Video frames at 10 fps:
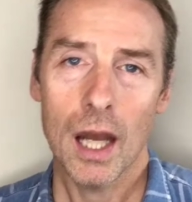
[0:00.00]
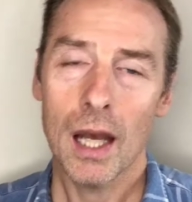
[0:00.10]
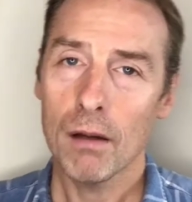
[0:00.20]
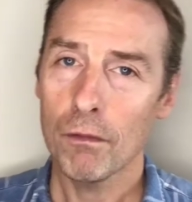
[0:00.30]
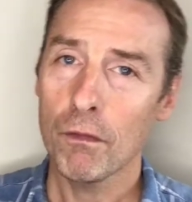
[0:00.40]

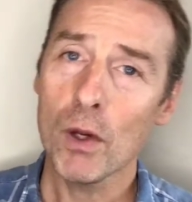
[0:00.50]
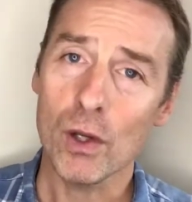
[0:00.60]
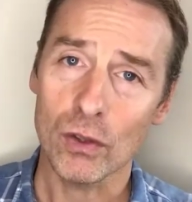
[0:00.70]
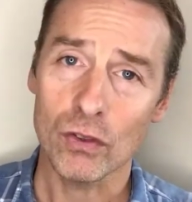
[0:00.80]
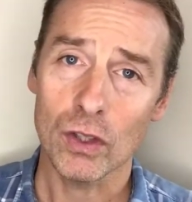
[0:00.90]
At
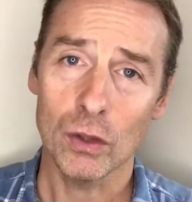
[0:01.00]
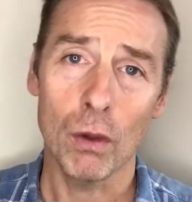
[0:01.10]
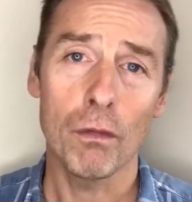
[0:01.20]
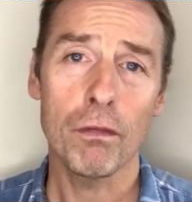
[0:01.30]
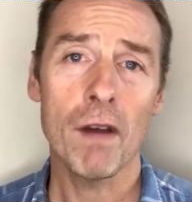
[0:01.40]
first
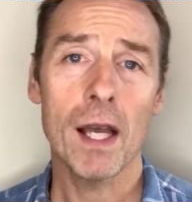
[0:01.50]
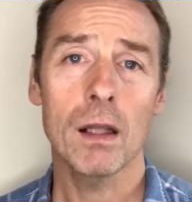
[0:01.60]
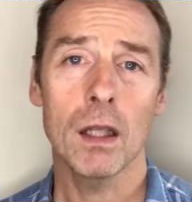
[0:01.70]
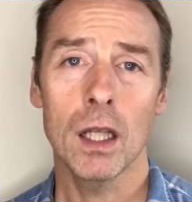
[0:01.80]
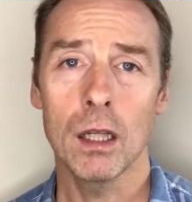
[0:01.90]
you'll
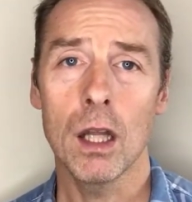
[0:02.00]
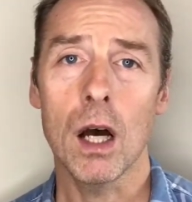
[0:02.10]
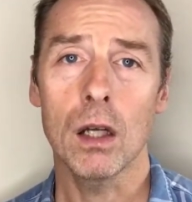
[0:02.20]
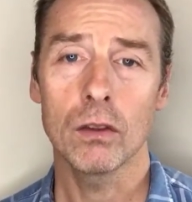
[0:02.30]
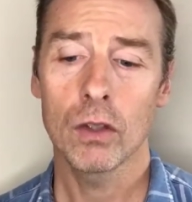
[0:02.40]
fail a
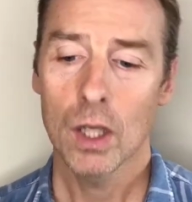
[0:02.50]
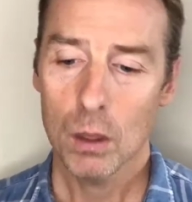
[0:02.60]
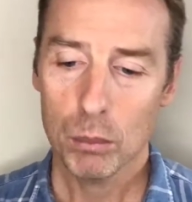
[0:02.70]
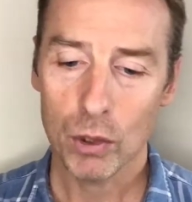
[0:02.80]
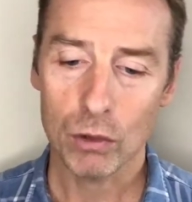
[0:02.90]
lot,
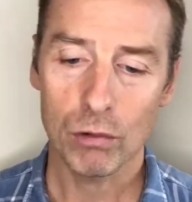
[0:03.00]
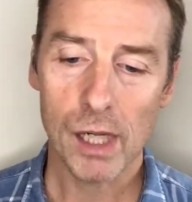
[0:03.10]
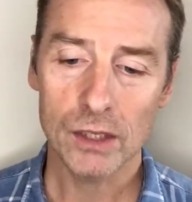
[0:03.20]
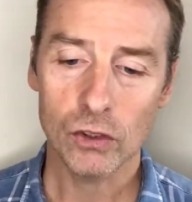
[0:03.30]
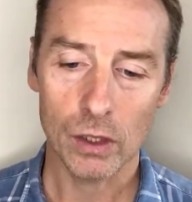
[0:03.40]
but
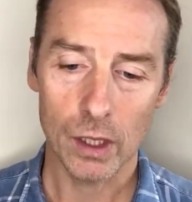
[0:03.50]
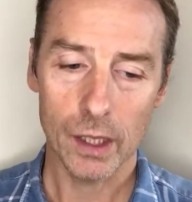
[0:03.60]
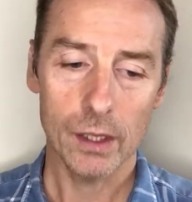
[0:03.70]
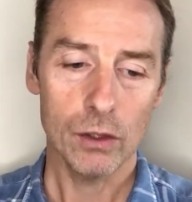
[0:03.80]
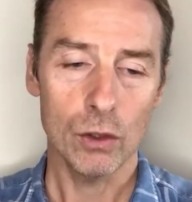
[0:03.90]

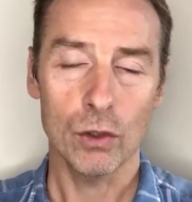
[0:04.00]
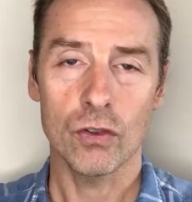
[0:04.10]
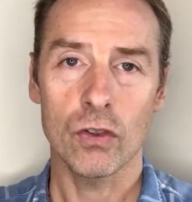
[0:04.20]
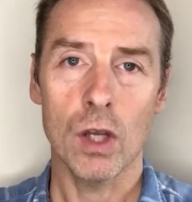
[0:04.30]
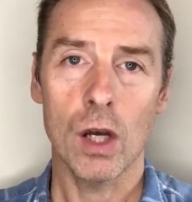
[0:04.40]
gradually you'll
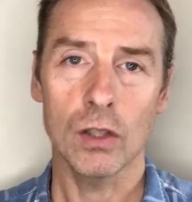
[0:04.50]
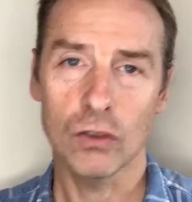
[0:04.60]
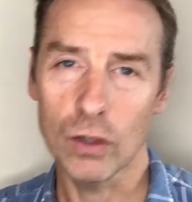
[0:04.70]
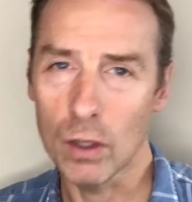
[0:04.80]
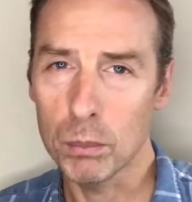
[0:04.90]

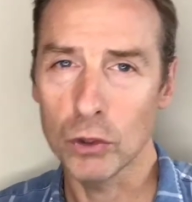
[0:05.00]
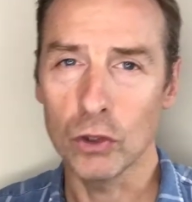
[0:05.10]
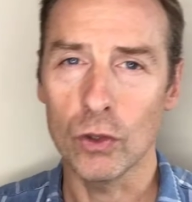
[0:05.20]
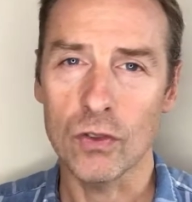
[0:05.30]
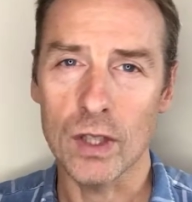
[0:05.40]
start to
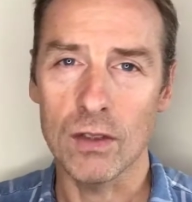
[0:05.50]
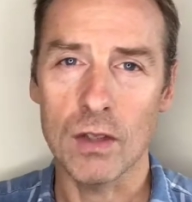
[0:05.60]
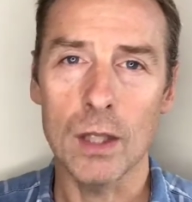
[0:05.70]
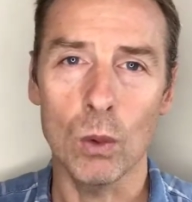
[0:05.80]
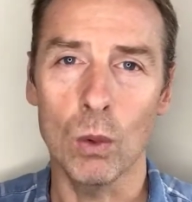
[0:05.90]
produce
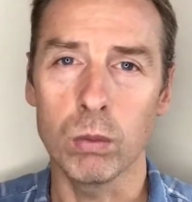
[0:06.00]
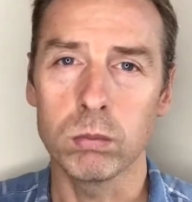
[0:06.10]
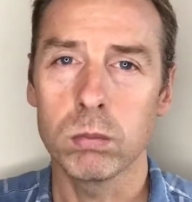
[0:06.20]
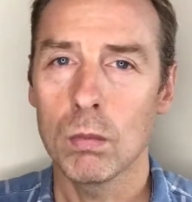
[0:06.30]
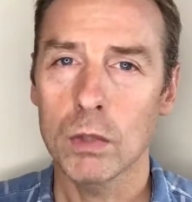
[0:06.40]
these little
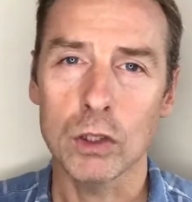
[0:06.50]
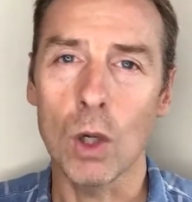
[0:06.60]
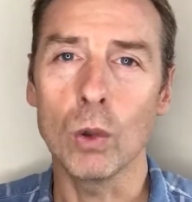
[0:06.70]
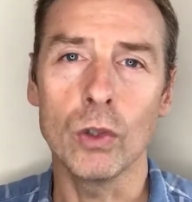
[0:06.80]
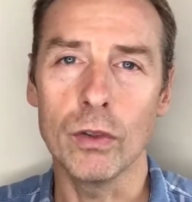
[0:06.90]

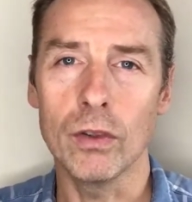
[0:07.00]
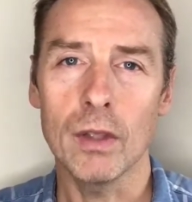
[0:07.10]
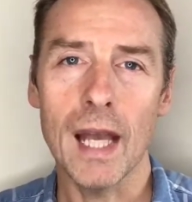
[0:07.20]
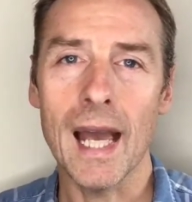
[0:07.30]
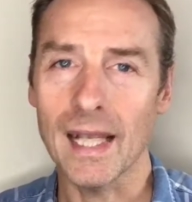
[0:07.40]

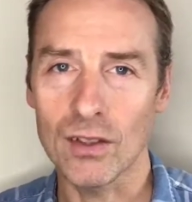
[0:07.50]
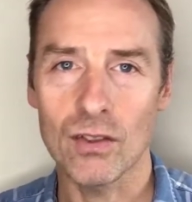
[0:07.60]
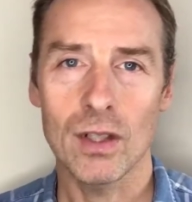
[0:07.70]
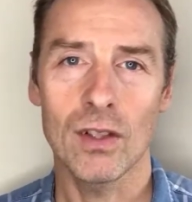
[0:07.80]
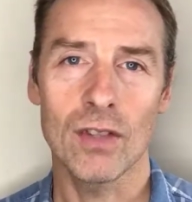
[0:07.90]
golden
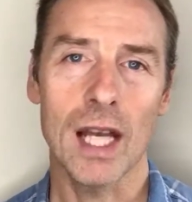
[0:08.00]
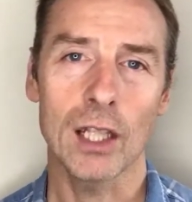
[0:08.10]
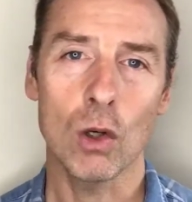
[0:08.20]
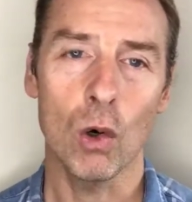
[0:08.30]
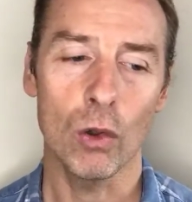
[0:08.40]
eggs, as I
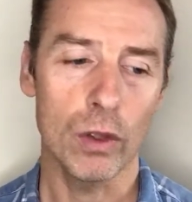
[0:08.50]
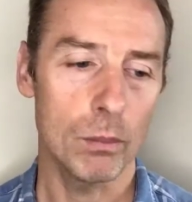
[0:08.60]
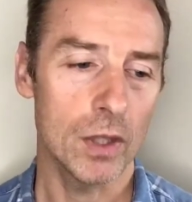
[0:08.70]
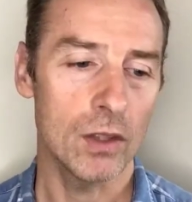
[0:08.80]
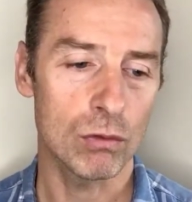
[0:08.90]
call
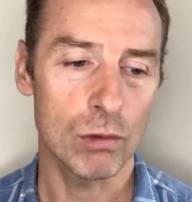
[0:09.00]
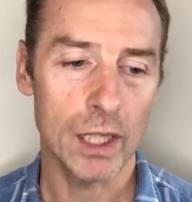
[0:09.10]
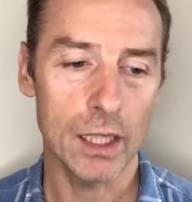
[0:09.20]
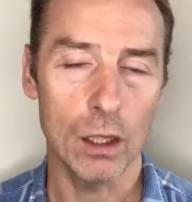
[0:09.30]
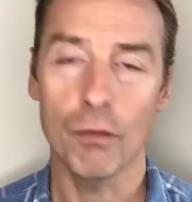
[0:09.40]
them, these
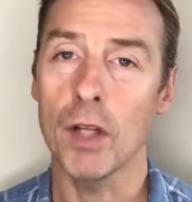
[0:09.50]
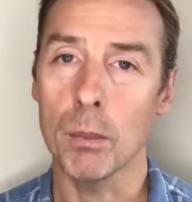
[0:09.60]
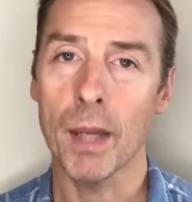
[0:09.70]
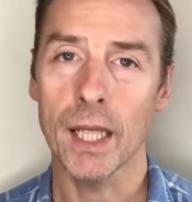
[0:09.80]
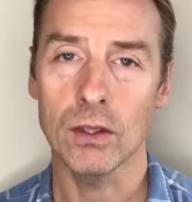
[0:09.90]
really
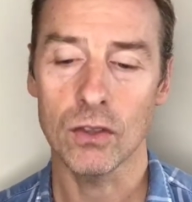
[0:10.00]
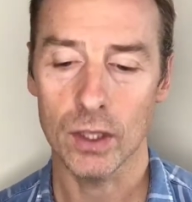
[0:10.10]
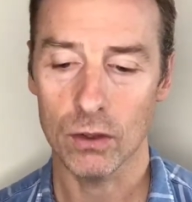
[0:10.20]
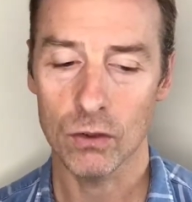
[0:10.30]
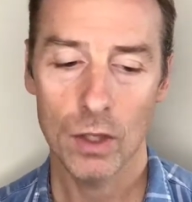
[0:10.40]
lovely
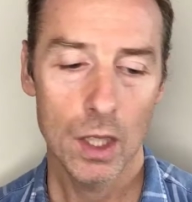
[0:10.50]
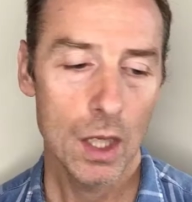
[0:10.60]
paintings,